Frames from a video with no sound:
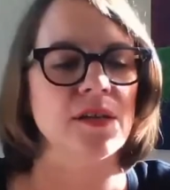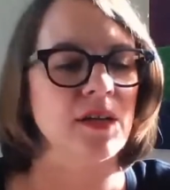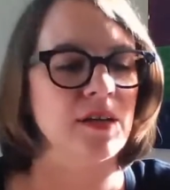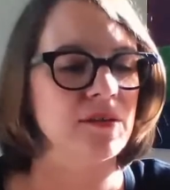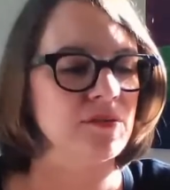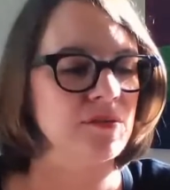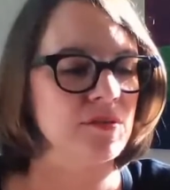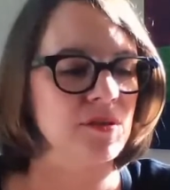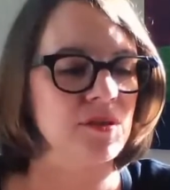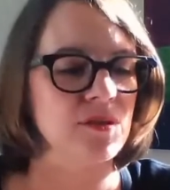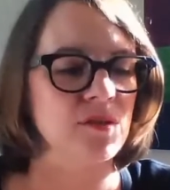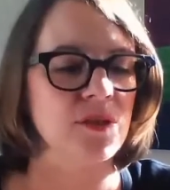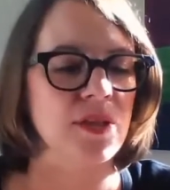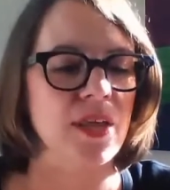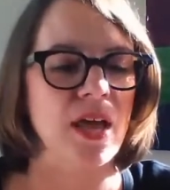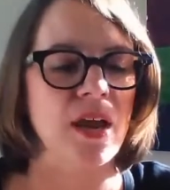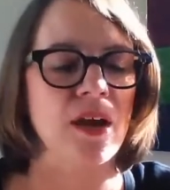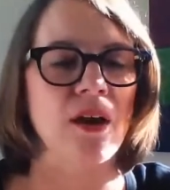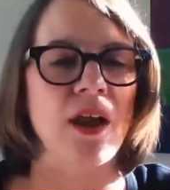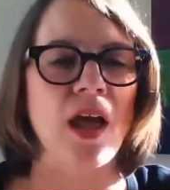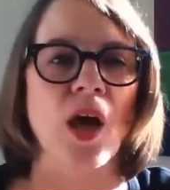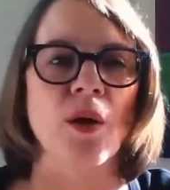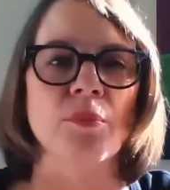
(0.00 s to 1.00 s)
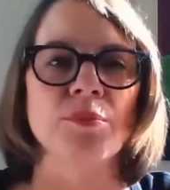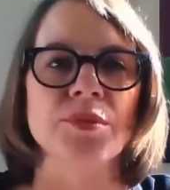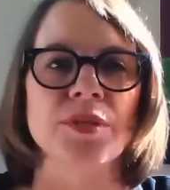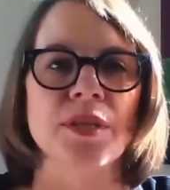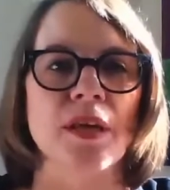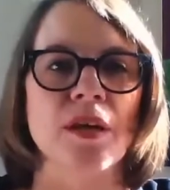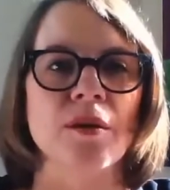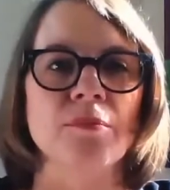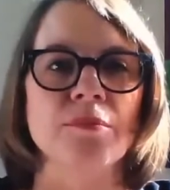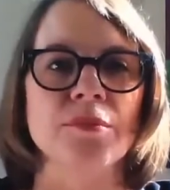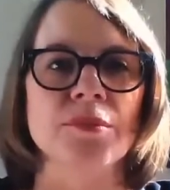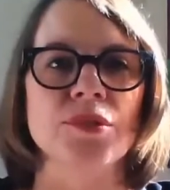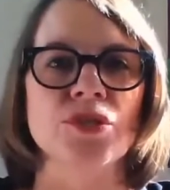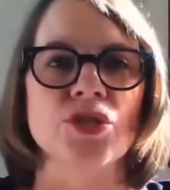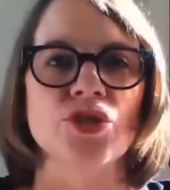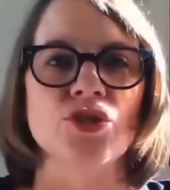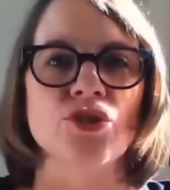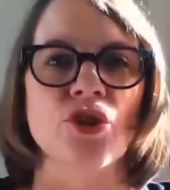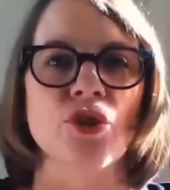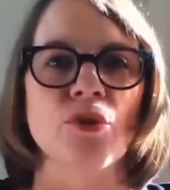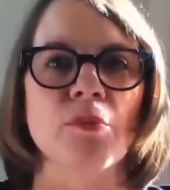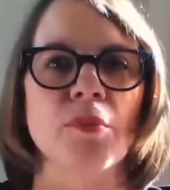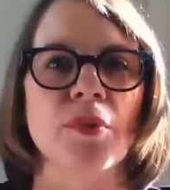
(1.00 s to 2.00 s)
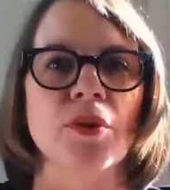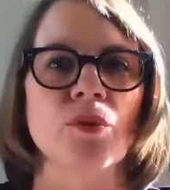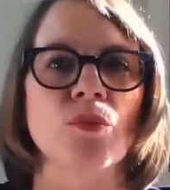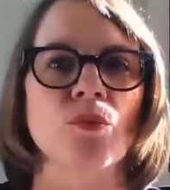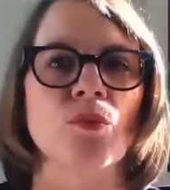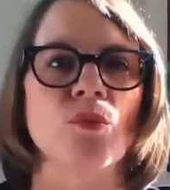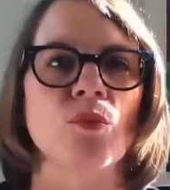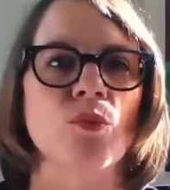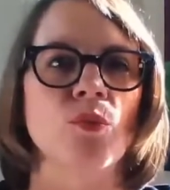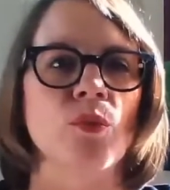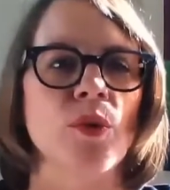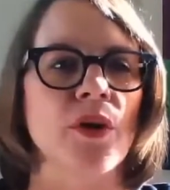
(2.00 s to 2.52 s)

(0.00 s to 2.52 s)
and then helped them determine